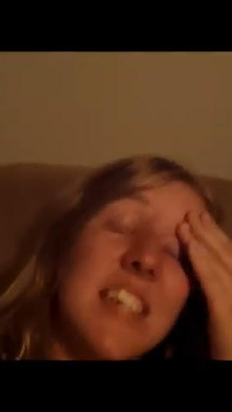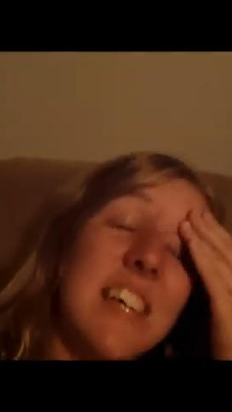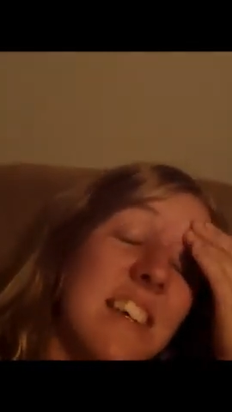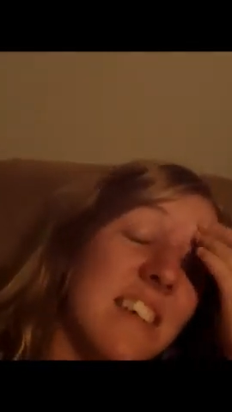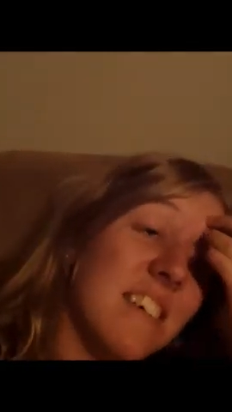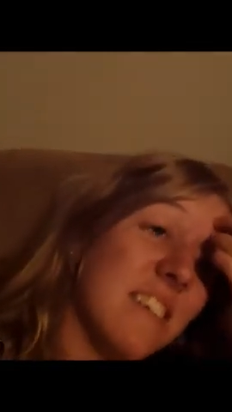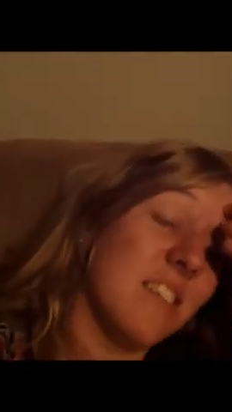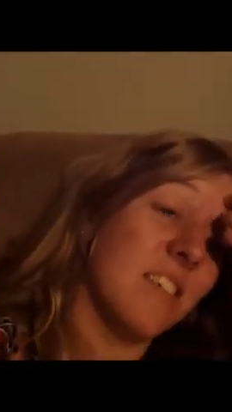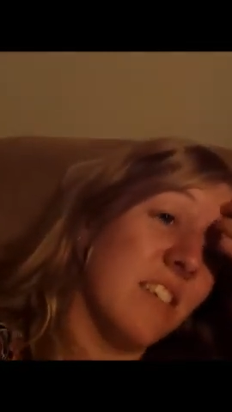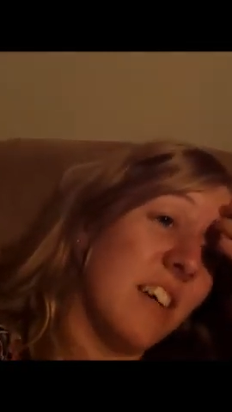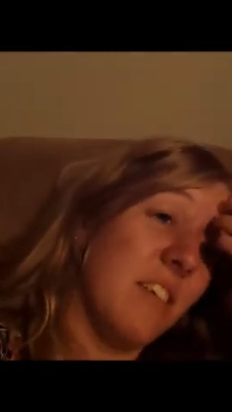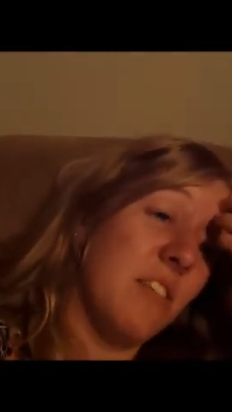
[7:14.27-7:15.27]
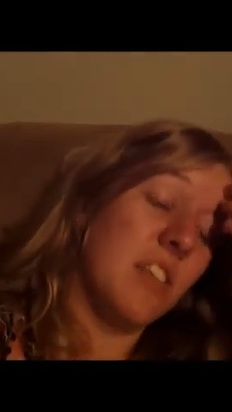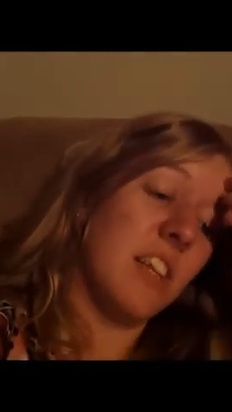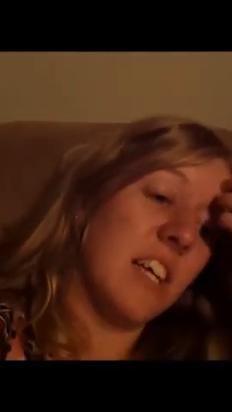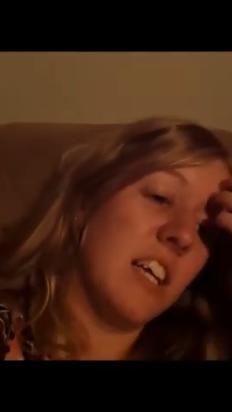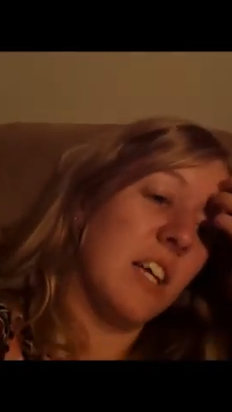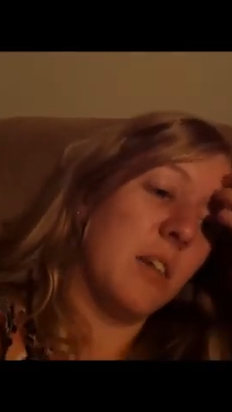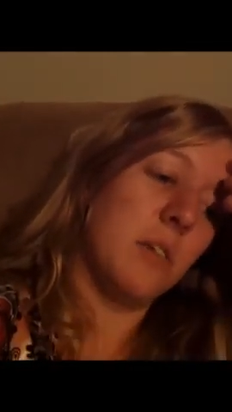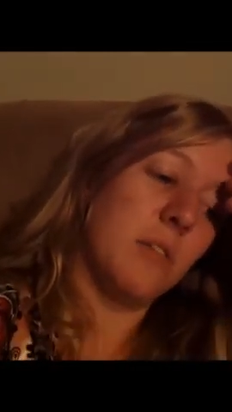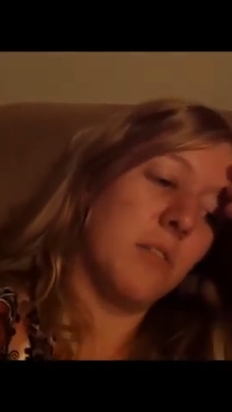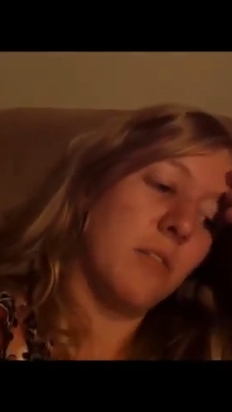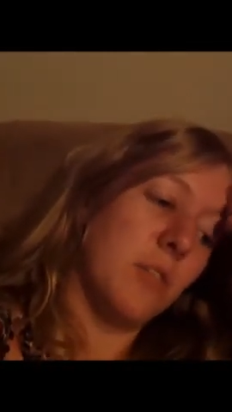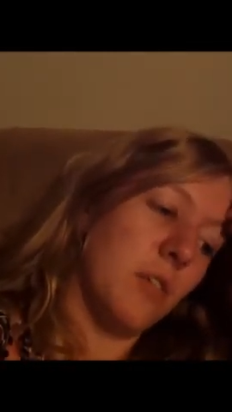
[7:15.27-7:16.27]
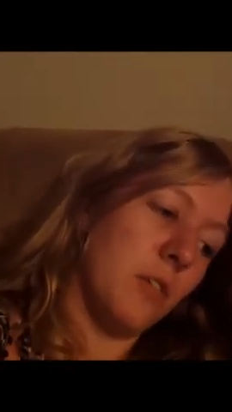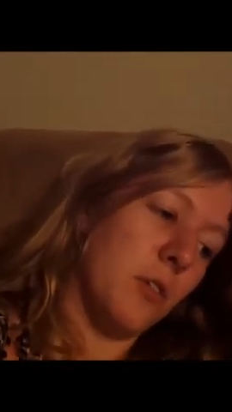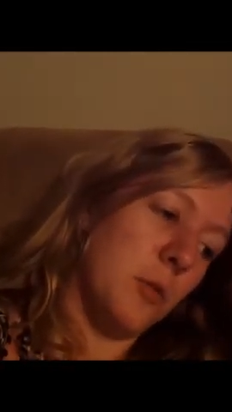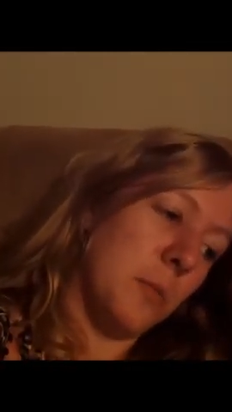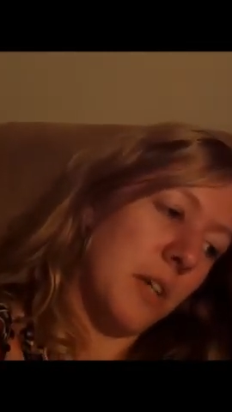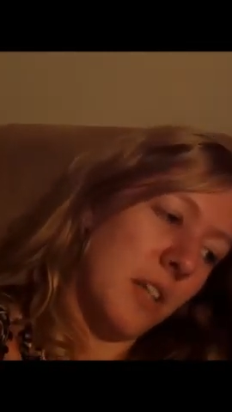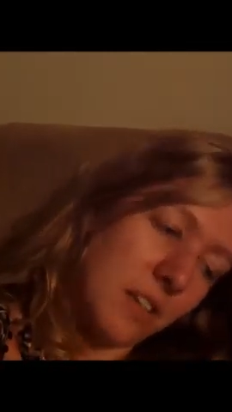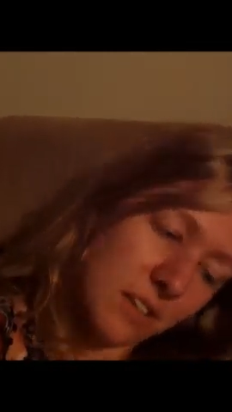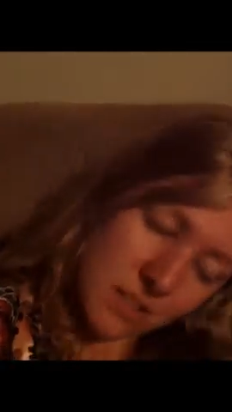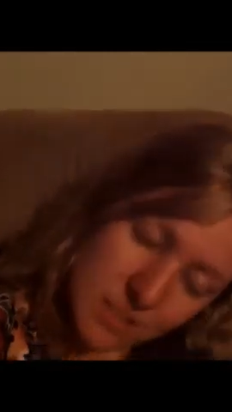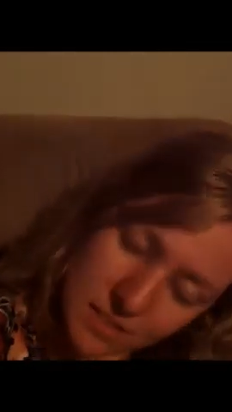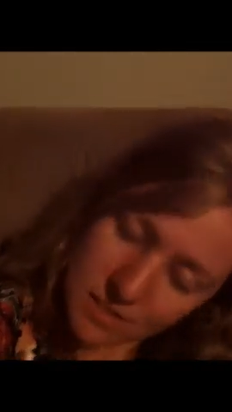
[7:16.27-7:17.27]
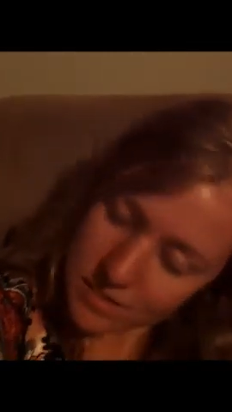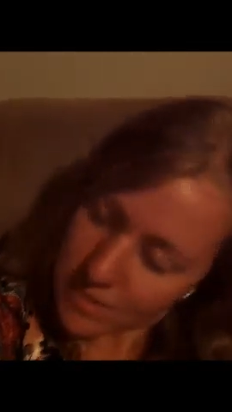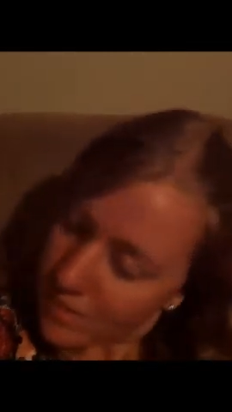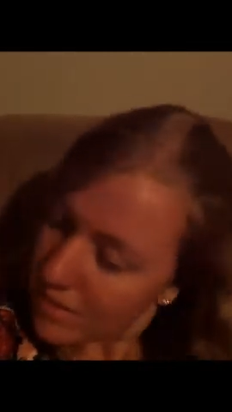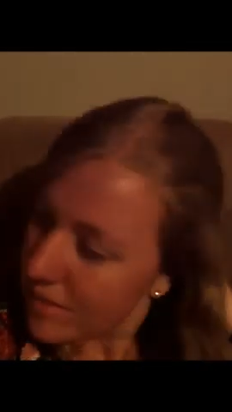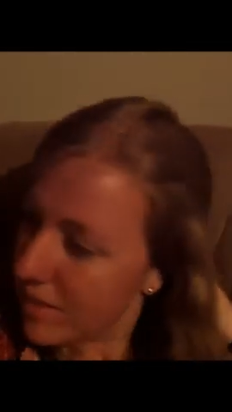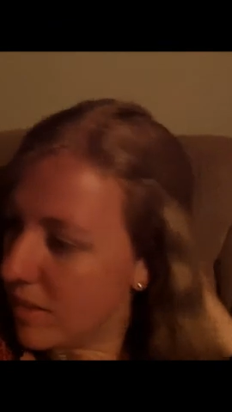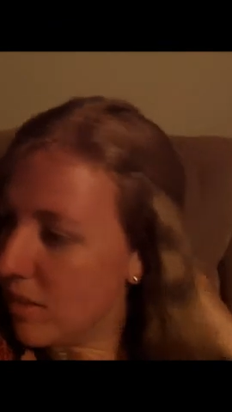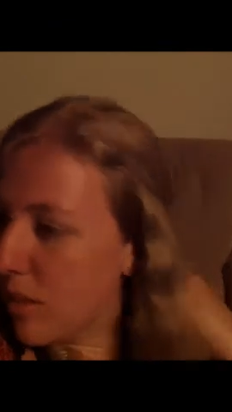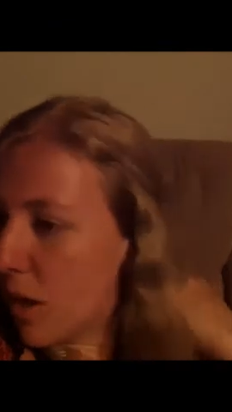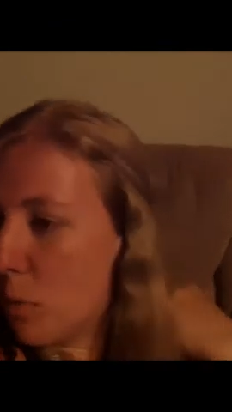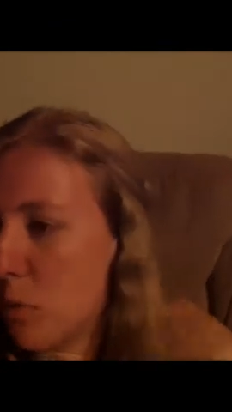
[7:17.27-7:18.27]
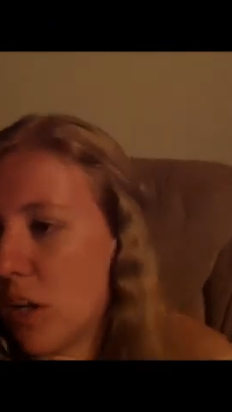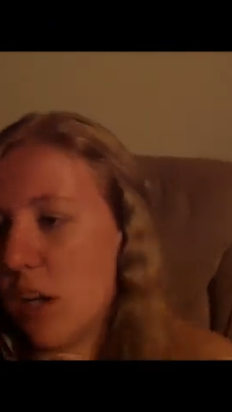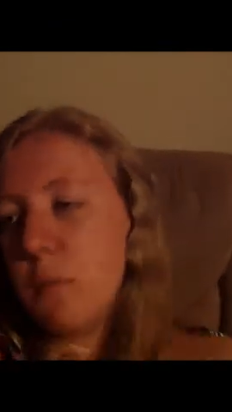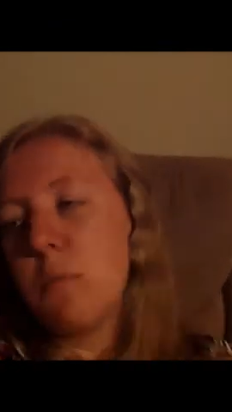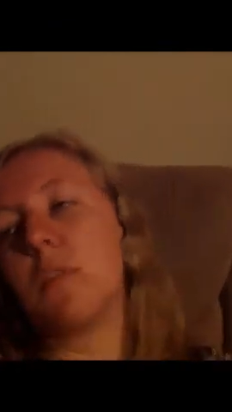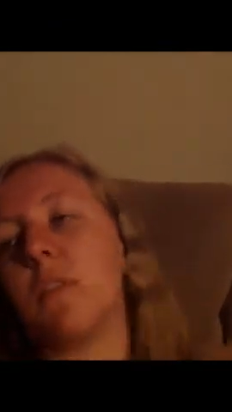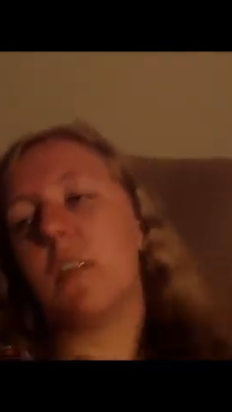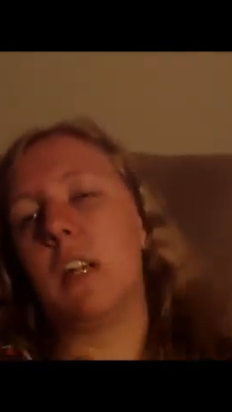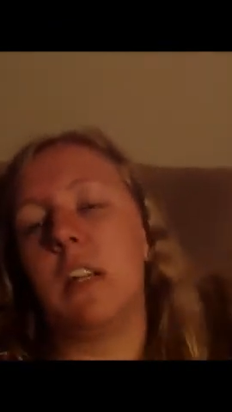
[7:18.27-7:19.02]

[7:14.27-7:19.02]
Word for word: think, I've been thinking for a few minutes a couple times.